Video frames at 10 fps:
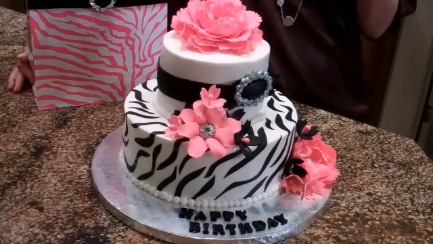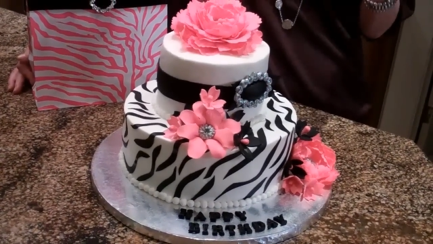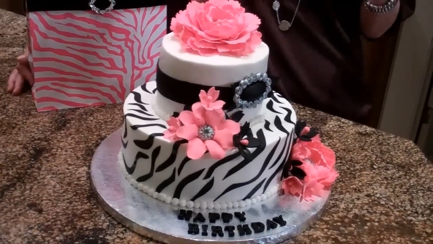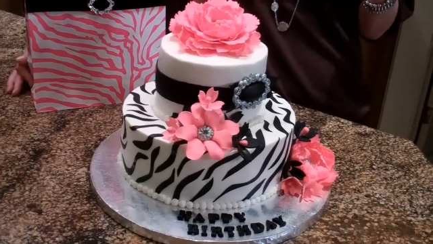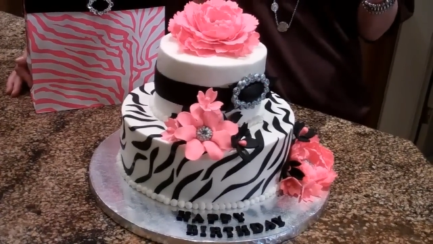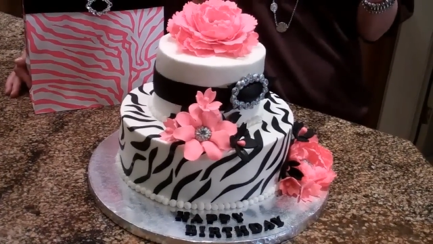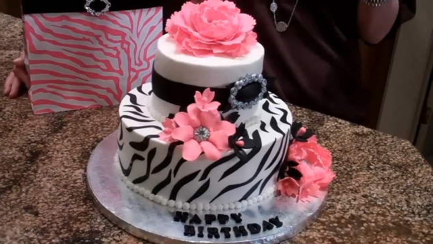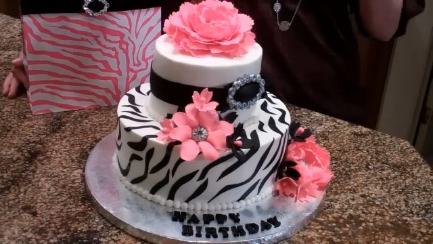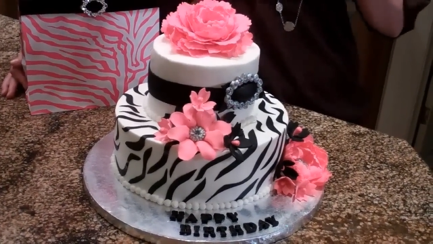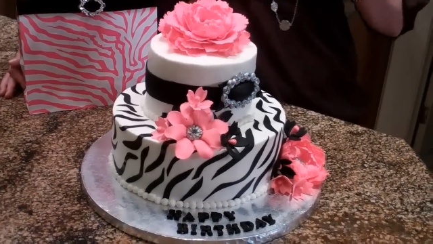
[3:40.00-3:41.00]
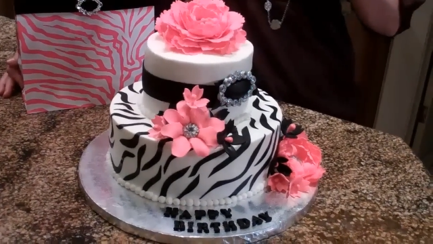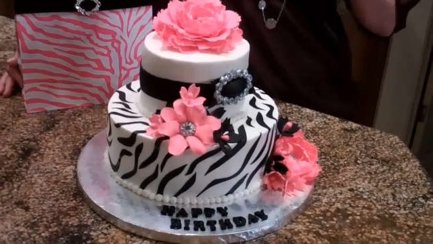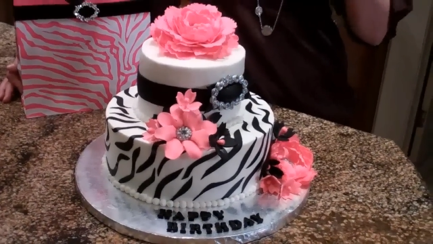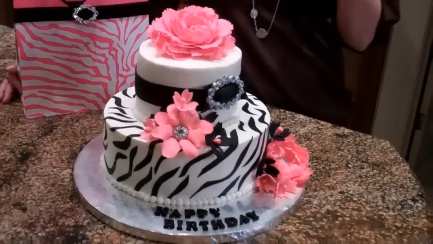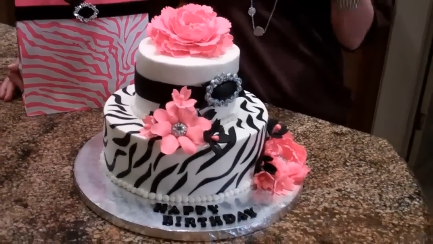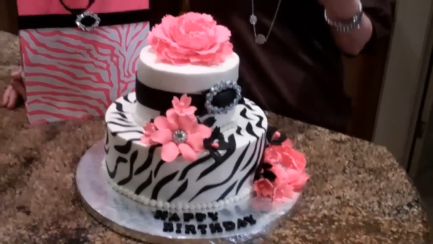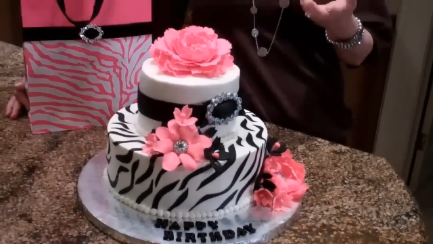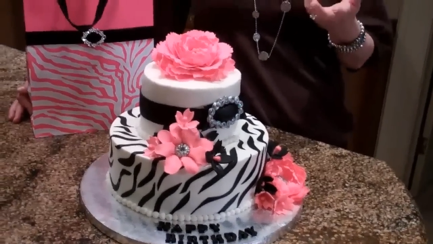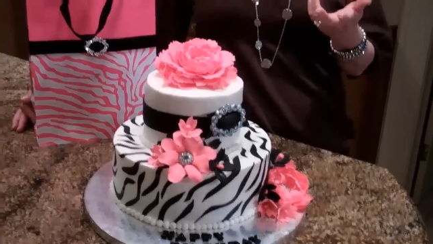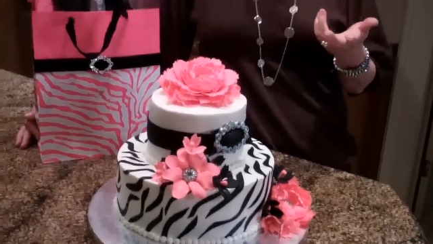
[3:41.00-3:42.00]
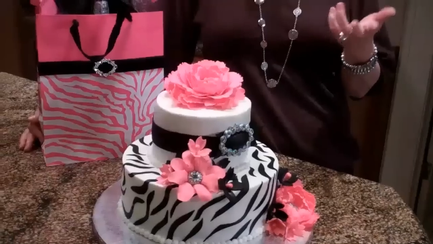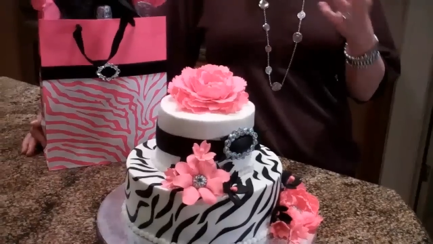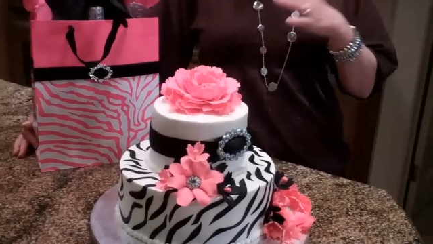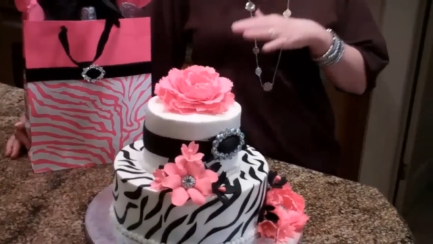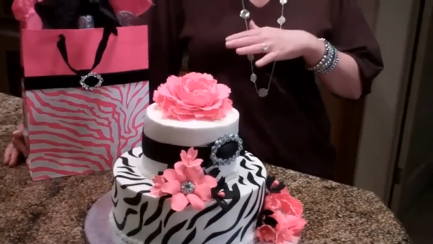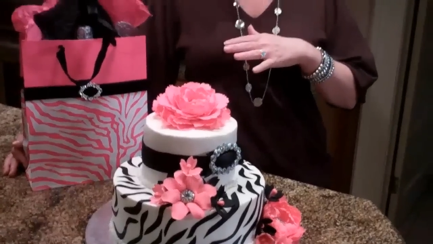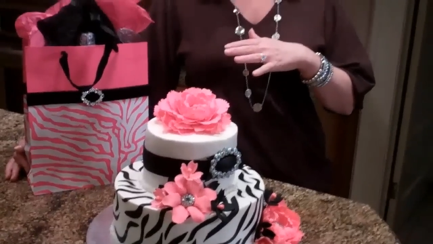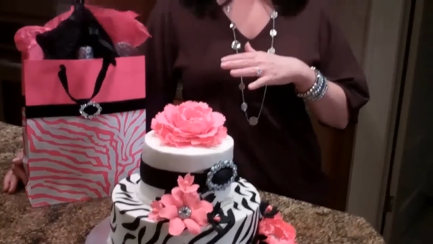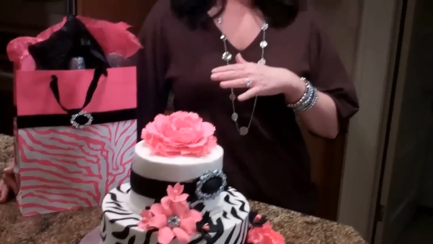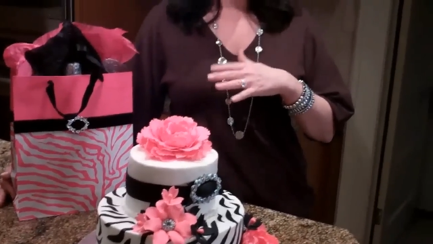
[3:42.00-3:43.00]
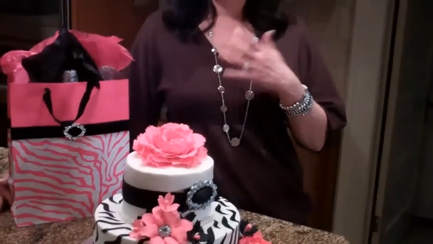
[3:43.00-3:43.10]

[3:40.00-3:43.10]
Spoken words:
[unreadable: no face in view]